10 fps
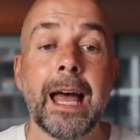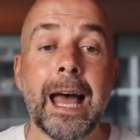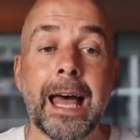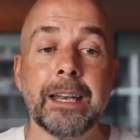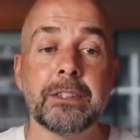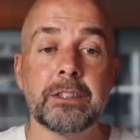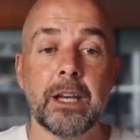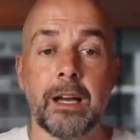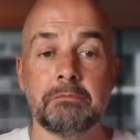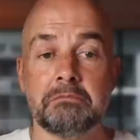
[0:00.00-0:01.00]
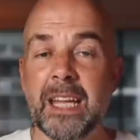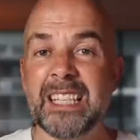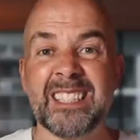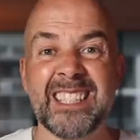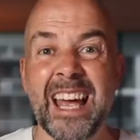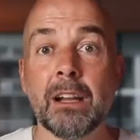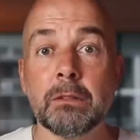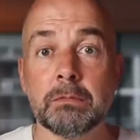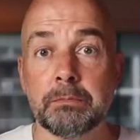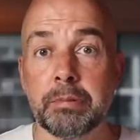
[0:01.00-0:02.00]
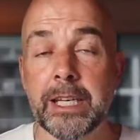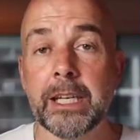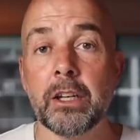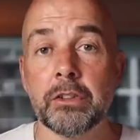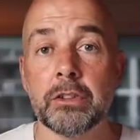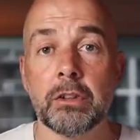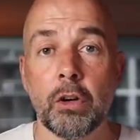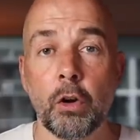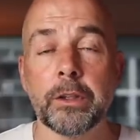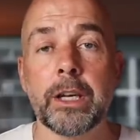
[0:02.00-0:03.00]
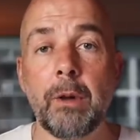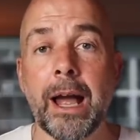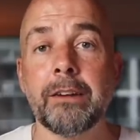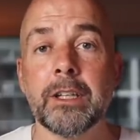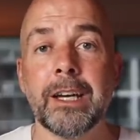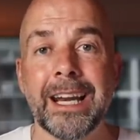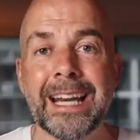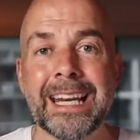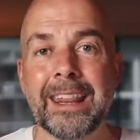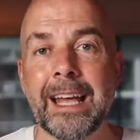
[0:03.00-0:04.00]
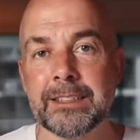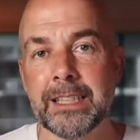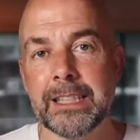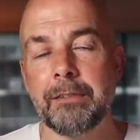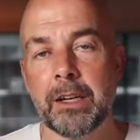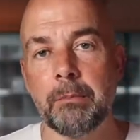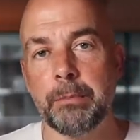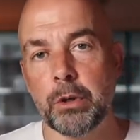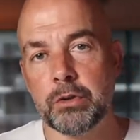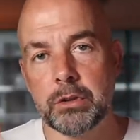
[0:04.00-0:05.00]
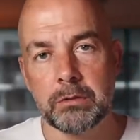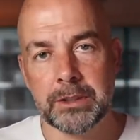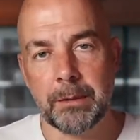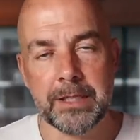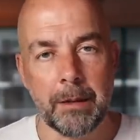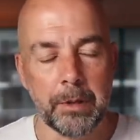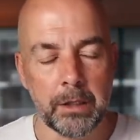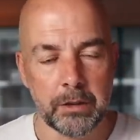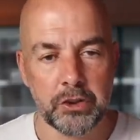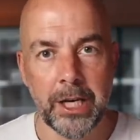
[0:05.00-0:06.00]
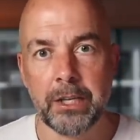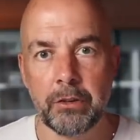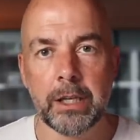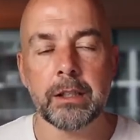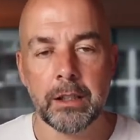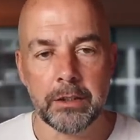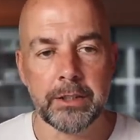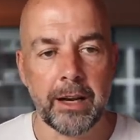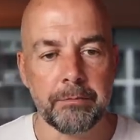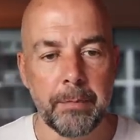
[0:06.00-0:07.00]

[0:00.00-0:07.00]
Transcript: and they sell pretty good all year round, and I get that significant boost September, January, as I've